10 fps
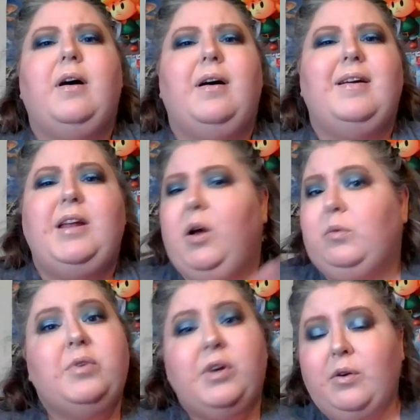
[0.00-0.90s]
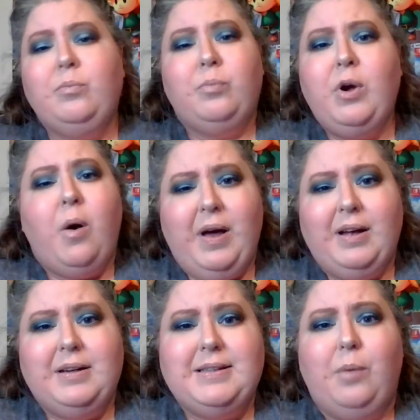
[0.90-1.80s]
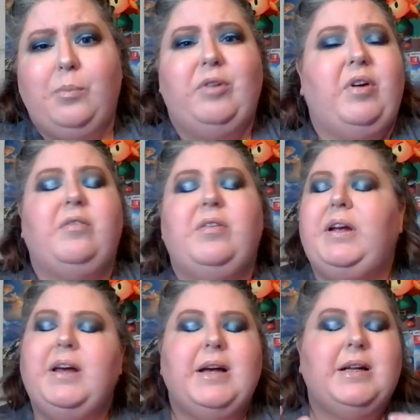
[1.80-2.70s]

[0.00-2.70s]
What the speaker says: You know, go ahead and tell me if you have any